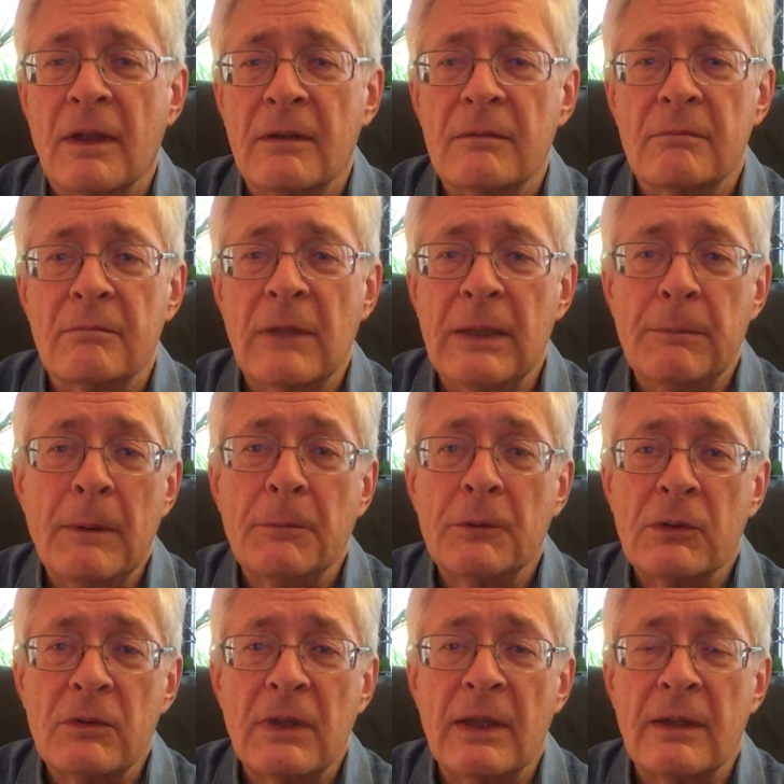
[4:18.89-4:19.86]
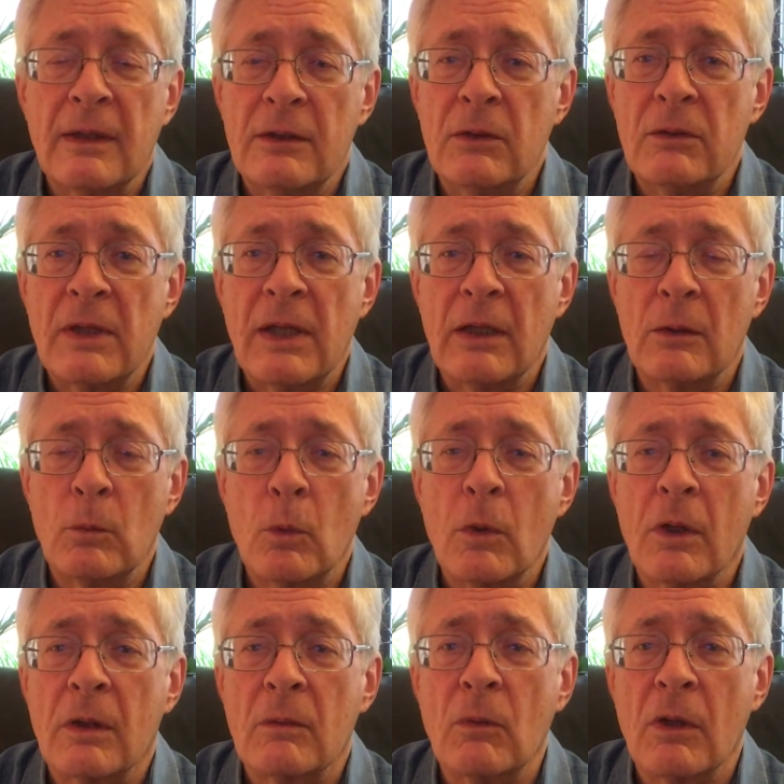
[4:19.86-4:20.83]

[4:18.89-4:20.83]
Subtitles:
And many people do that. They do that in work.